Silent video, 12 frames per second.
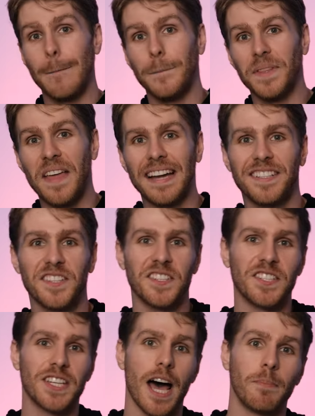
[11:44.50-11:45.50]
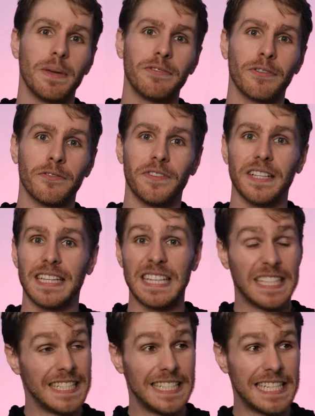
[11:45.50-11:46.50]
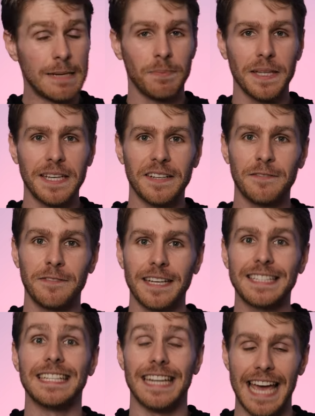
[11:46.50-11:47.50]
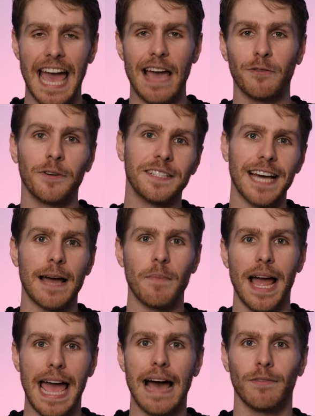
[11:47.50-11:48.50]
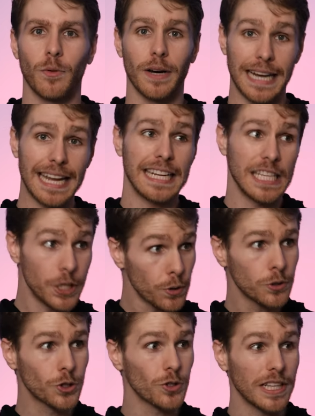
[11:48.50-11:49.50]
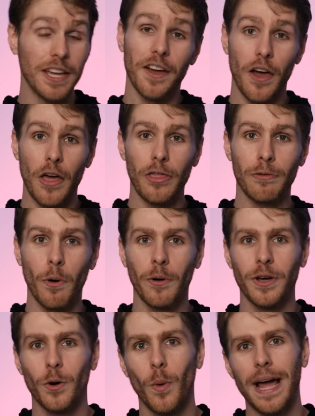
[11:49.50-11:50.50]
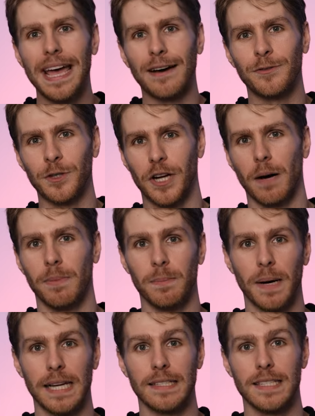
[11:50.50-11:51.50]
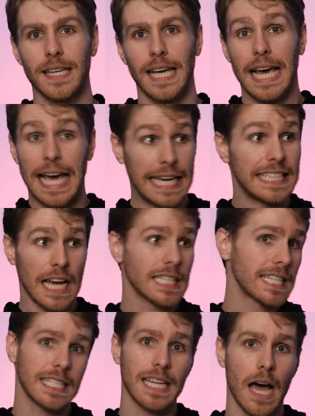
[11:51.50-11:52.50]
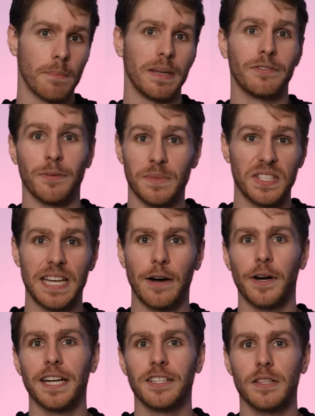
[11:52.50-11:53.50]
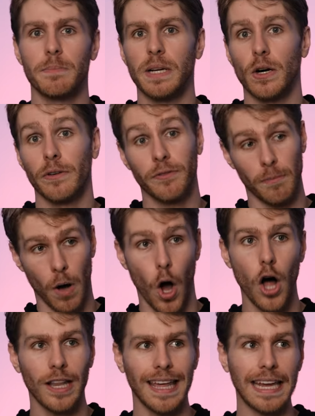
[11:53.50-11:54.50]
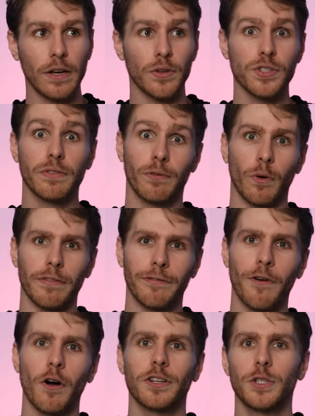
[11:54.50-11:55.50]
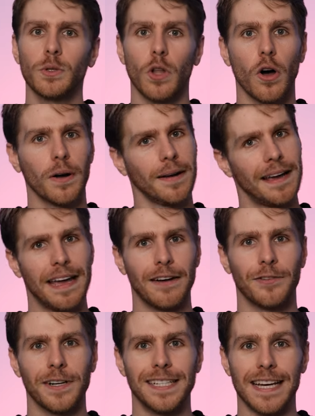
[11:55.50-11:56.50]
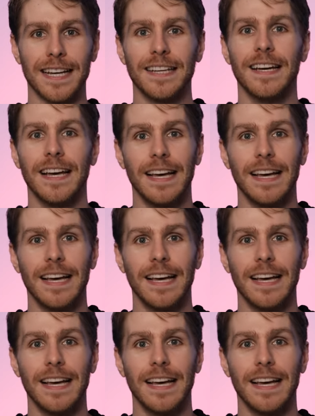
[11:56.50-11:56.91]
But that doesn't stop me from feeling deeply conflicted every time I have one, and usually throwing it away after a couple bites. It doesn't stop me from staring into the mirror from all angles for far too long every day.